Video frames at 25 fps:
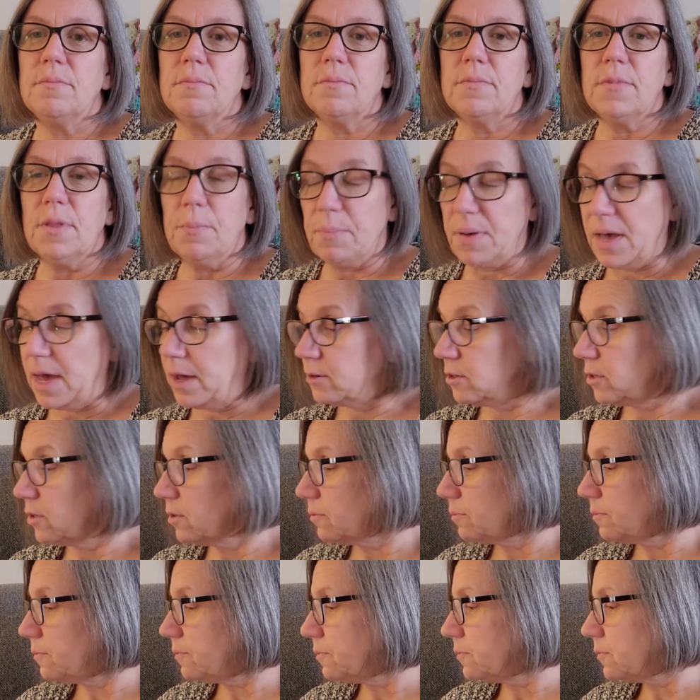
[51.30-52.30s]
the
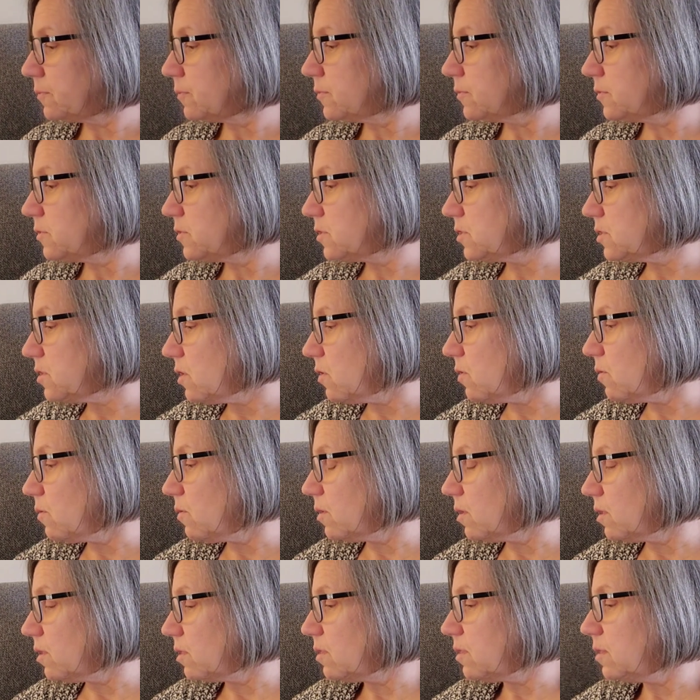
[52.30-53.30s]
pattern.
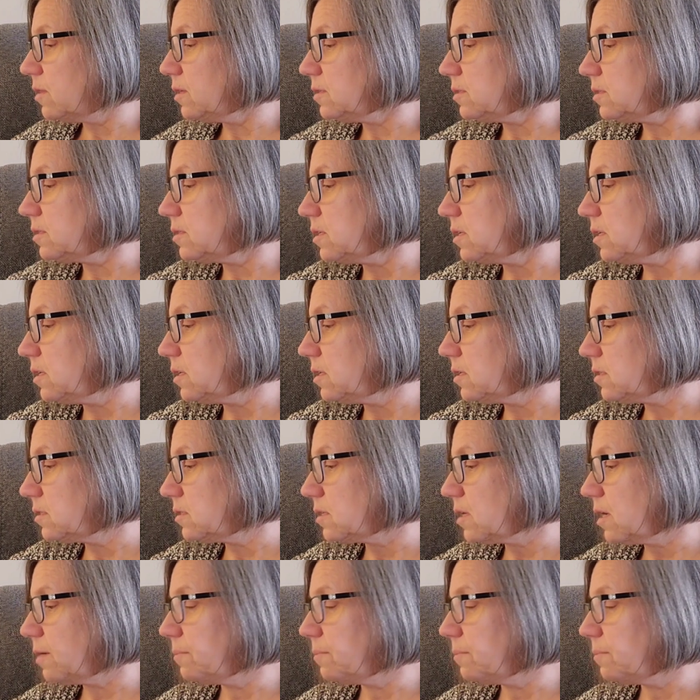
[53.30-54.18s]
So this is